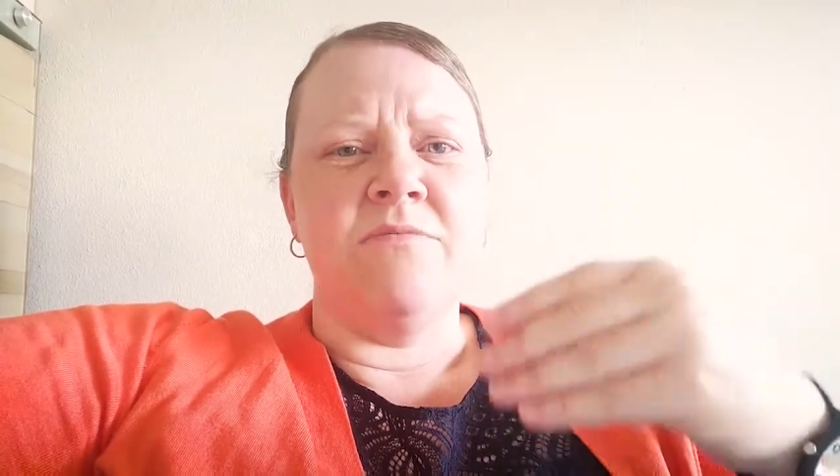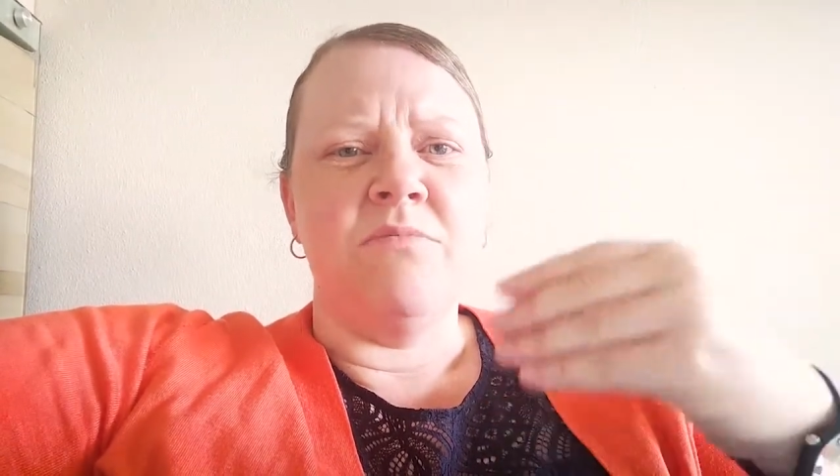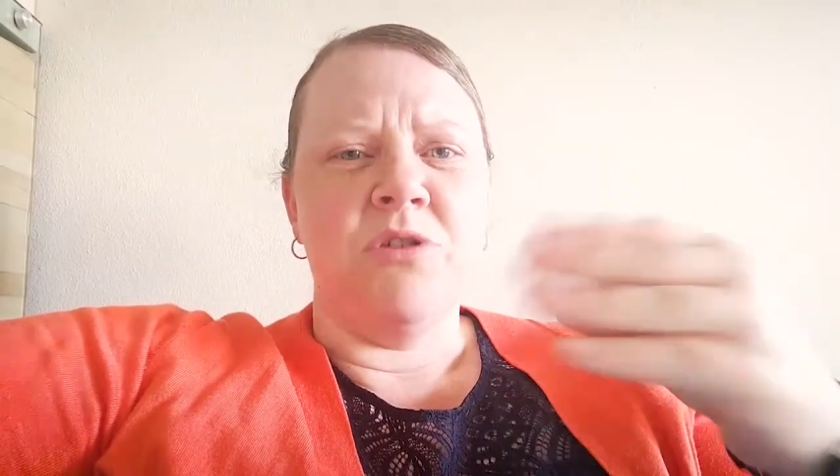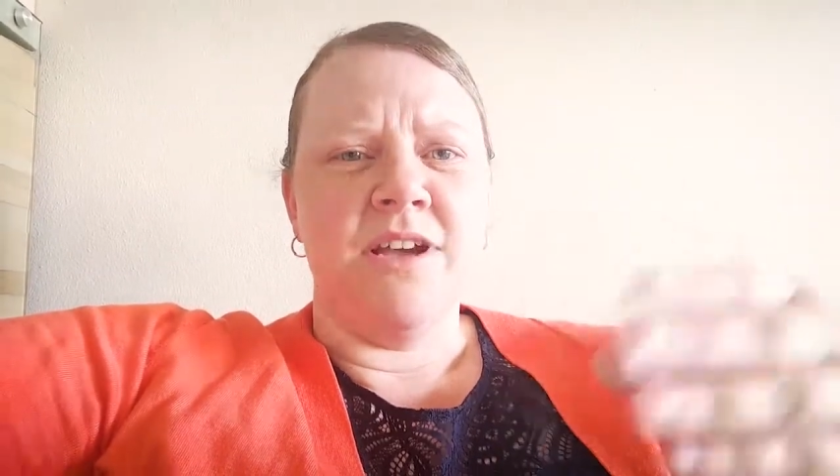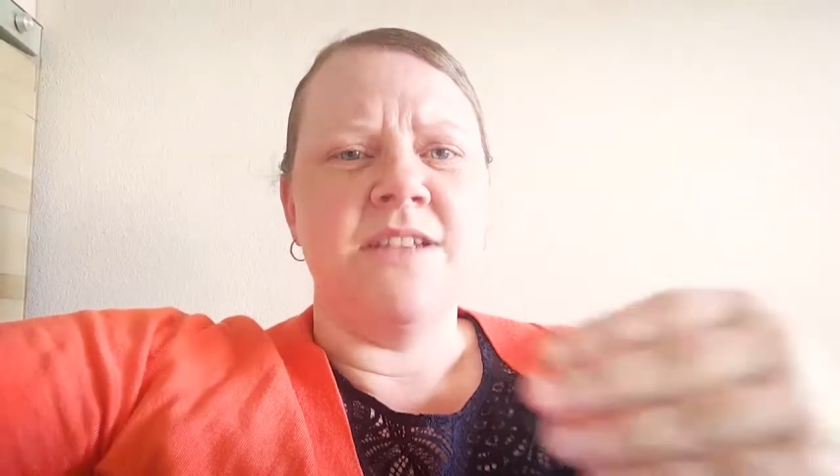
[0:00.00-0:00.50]

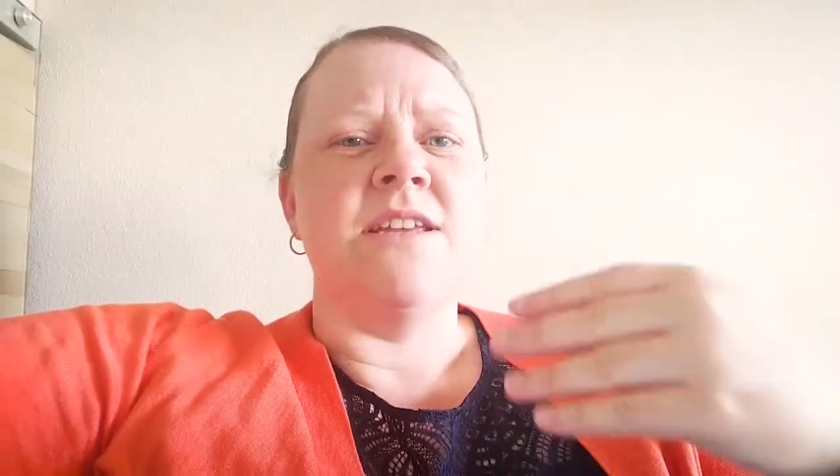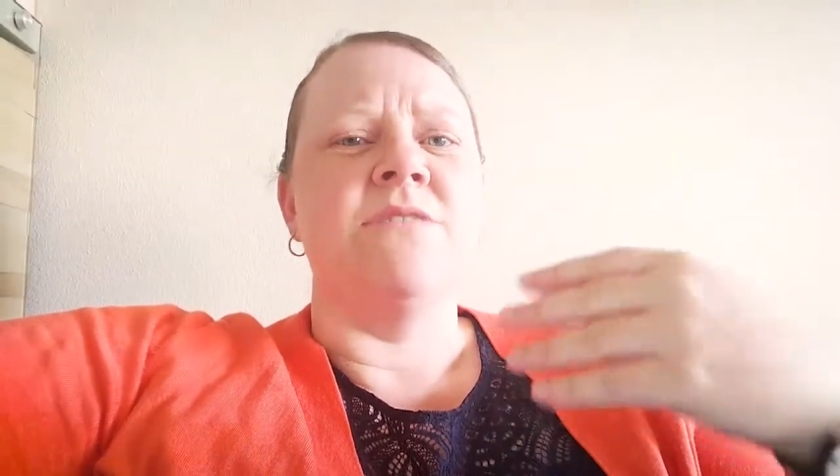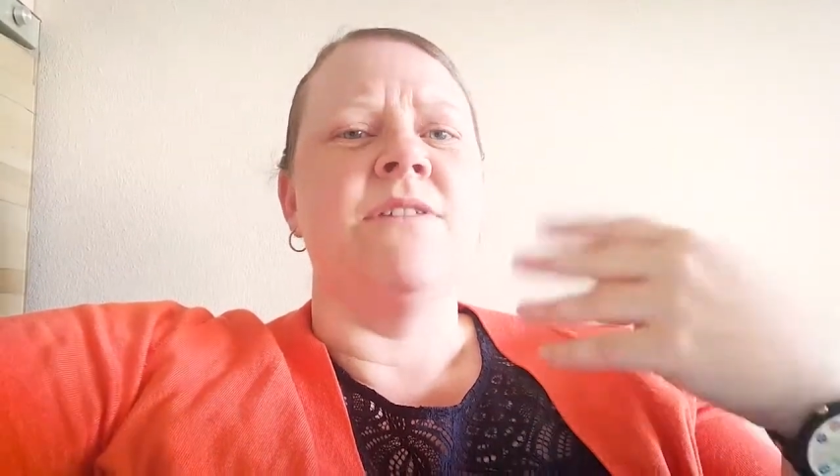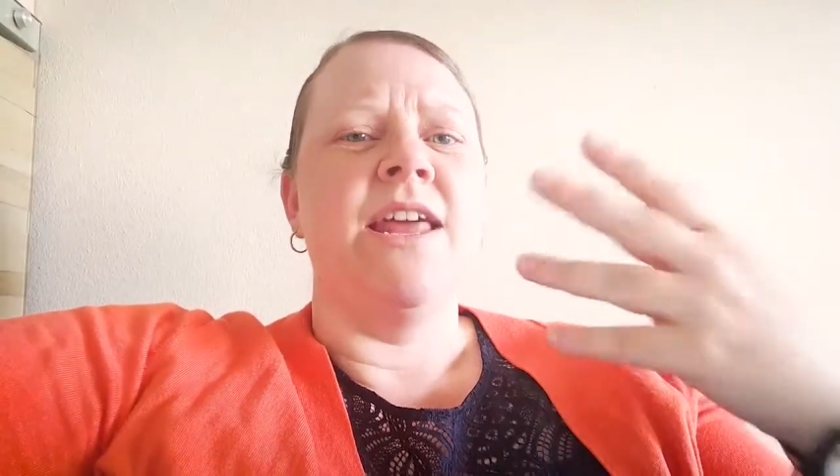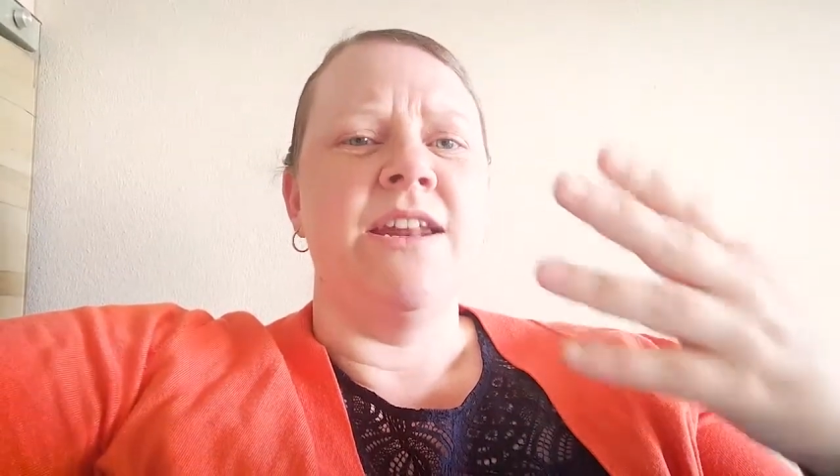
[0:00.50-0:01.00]
products that are
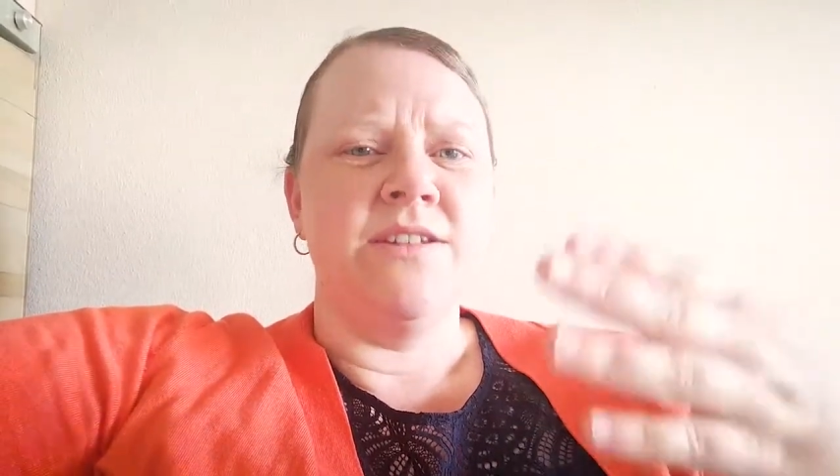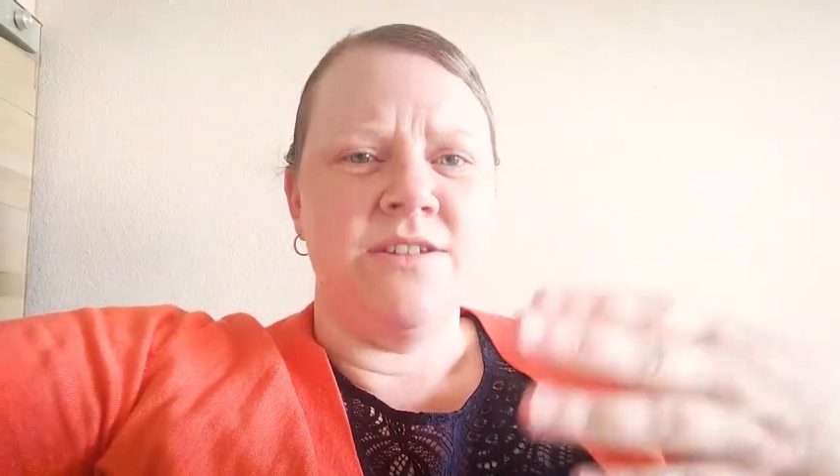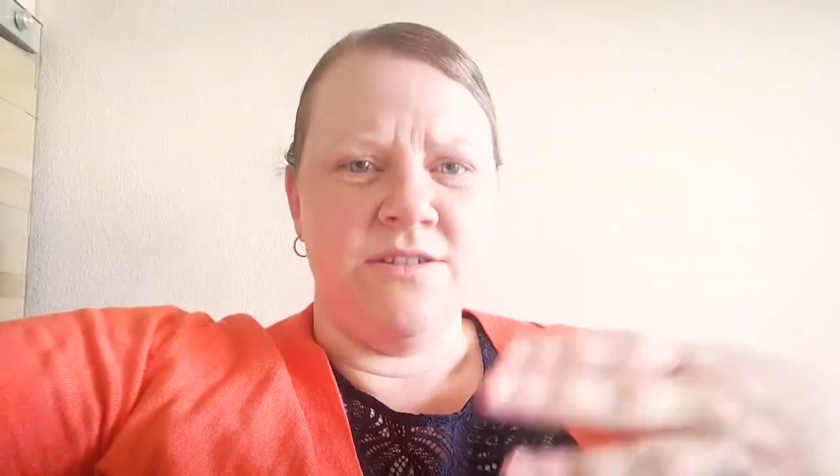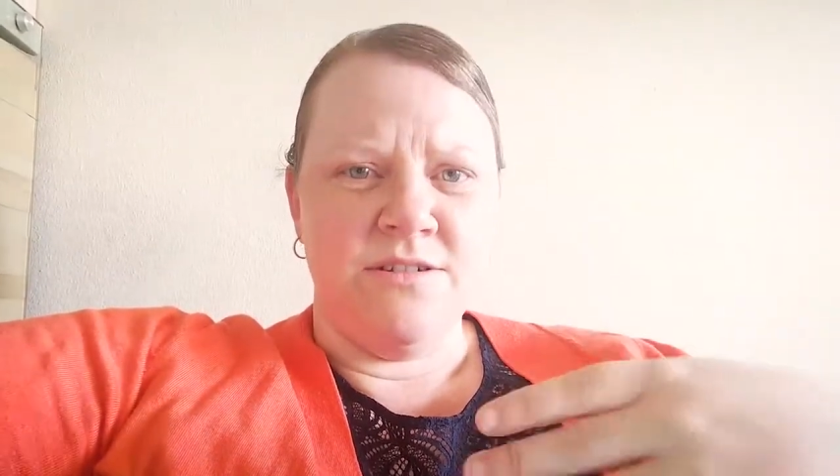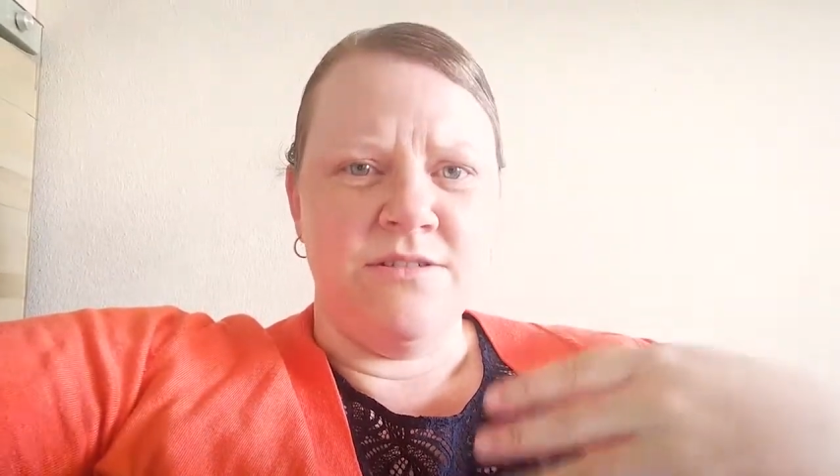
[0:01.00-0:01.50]
related
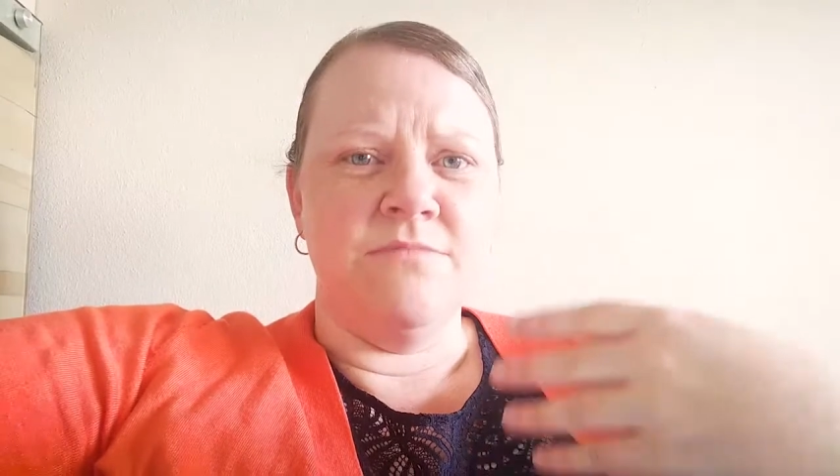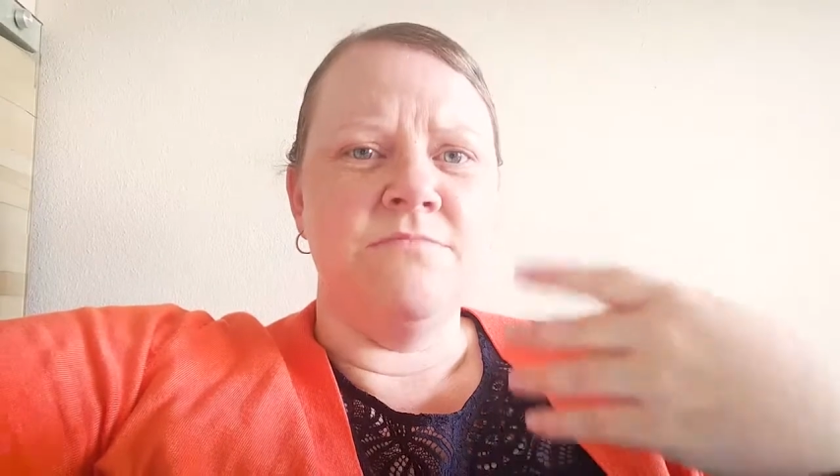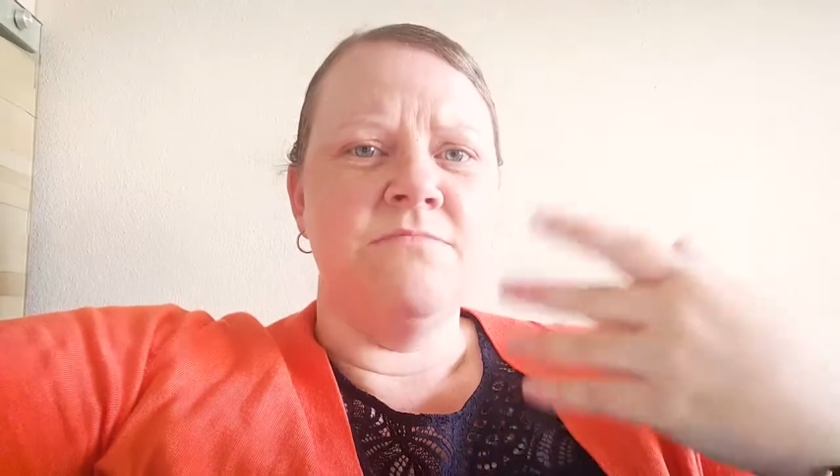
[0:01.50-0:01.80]
to